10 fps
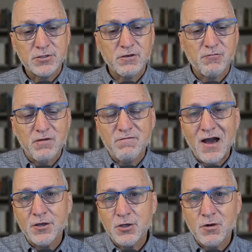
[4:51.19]
If we
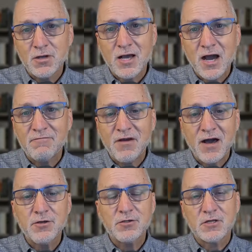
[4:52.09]
value what God
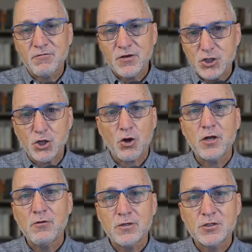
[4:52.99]
values, if we
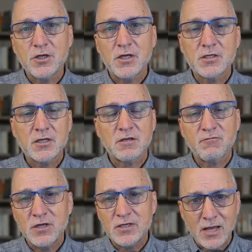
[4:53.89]
journey with Jesus, if
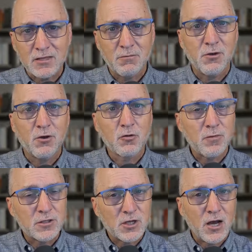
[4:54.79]
we take the
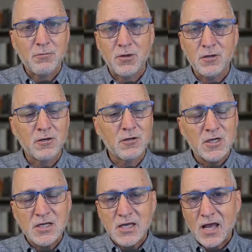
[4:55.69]
pilgrimage uphill
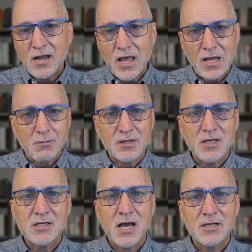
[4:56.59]
and aim at
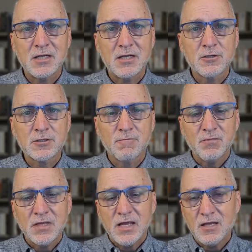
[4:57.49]
these ideals
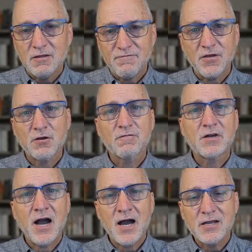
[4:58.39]
in the fear of
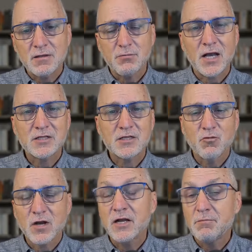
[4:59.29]
God and the blessing, we're going to